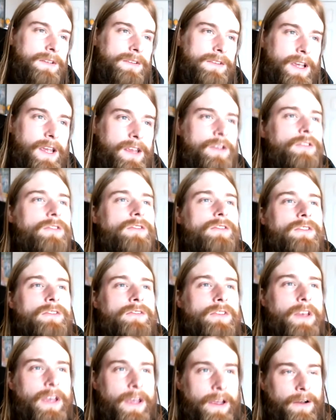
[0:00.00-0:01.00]
See, I used to
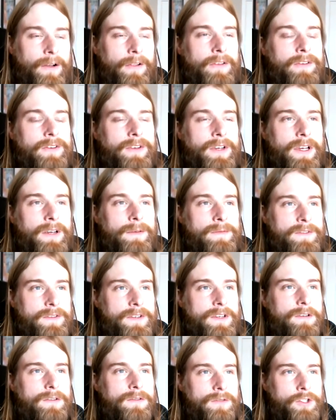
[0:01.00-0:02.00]
say all the time,
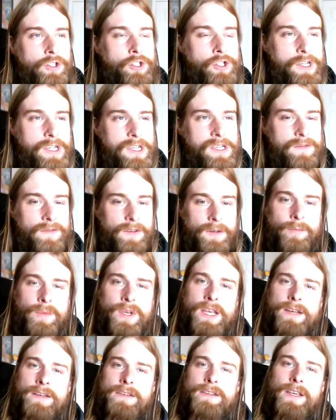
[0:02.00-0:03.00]
seek to achieve and
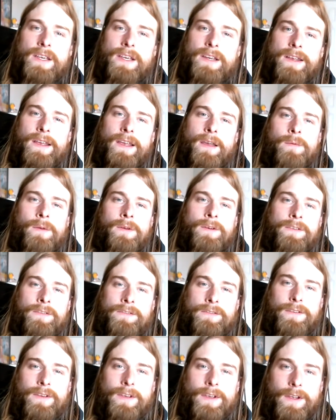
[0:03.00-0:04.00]
maintain
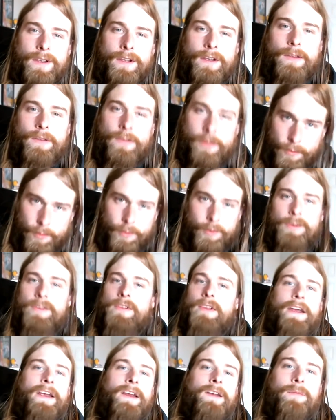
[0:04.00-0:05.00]
happiness through
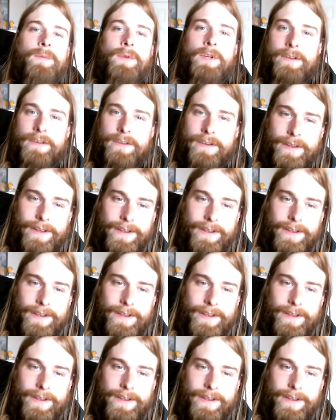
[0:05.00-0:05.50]
enlightenment.